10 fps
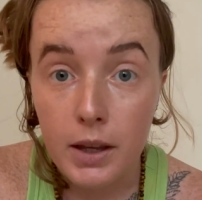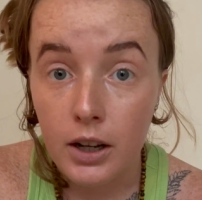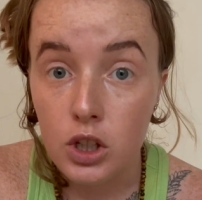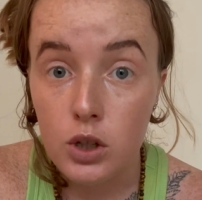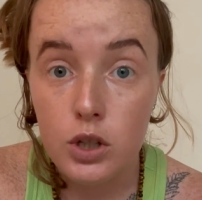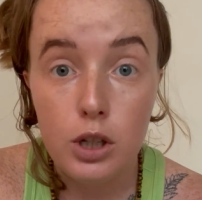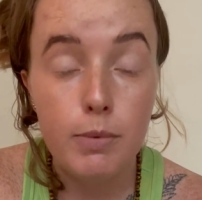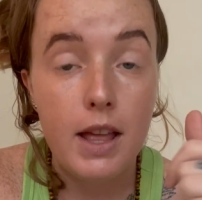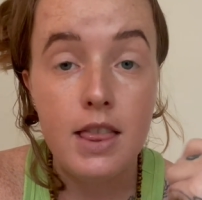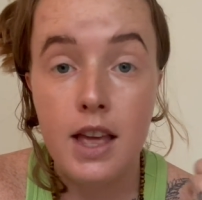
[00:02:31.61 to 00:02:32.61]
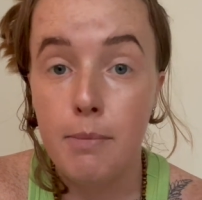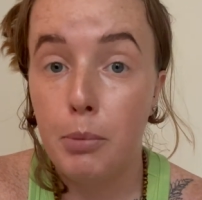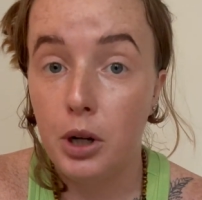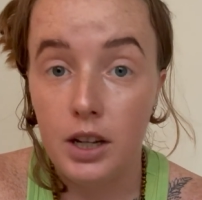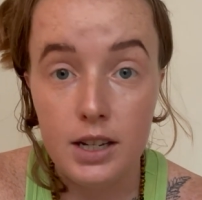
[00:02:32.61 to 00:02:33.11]
on YouTube and then
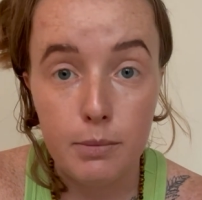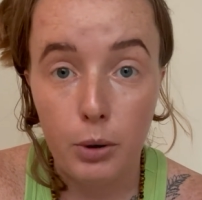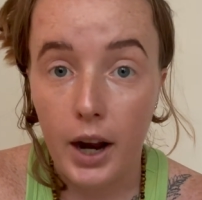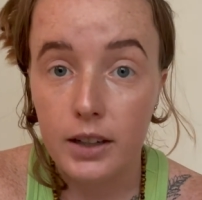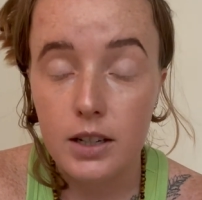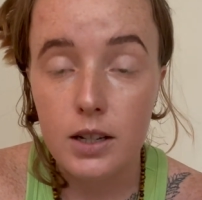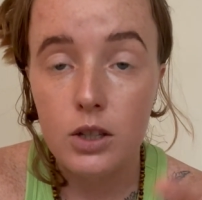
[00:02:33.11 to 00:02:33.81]
put it into practice.